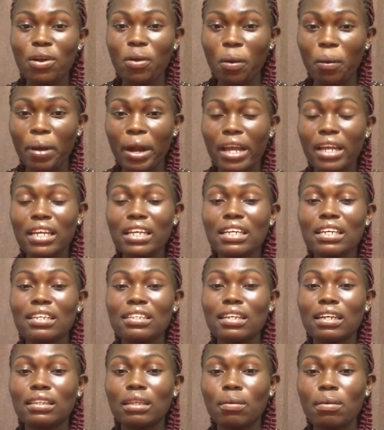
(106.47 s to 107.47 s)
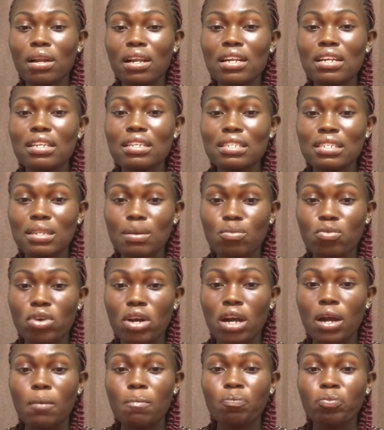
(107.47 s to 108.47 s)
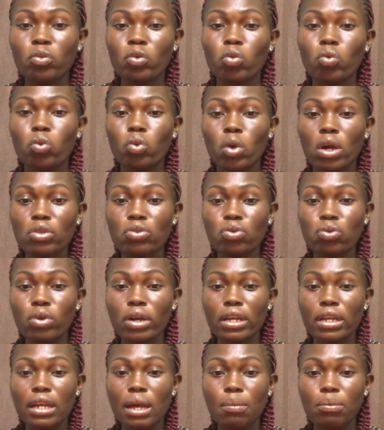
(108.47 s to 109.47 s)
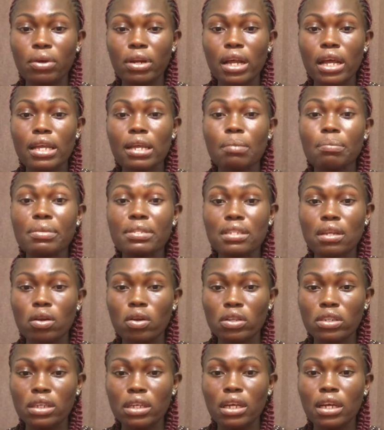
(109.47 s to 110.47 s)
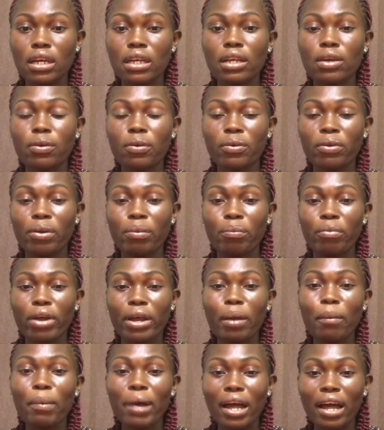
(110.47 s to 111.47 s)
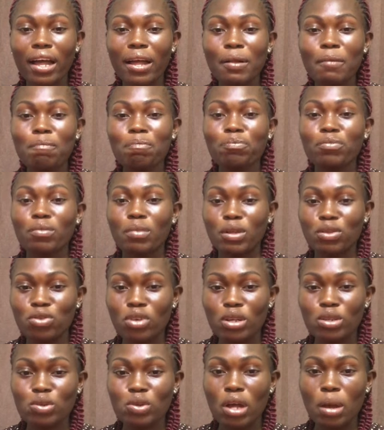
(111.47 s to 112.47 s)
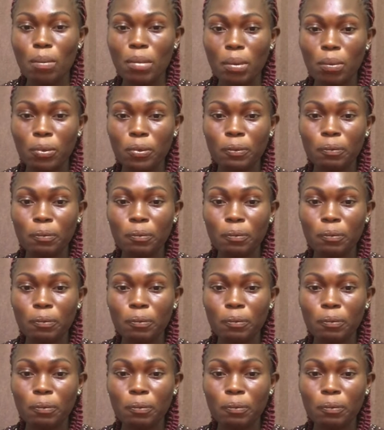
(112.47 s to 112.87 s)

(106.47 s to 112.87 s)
young of her, Shatawali needs someone, what to Eddie Amona, I am Mr. Logic, young of him by a bar. That's also a man.